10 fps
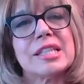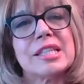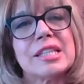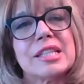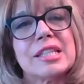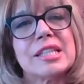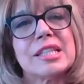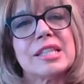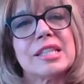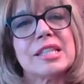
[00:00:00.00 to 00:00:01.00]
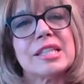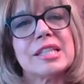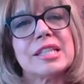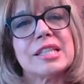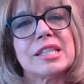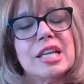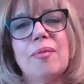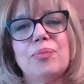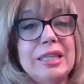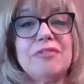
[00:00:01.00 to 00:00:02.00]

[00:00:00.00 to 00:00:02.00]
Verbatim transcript: um, uh, most likely,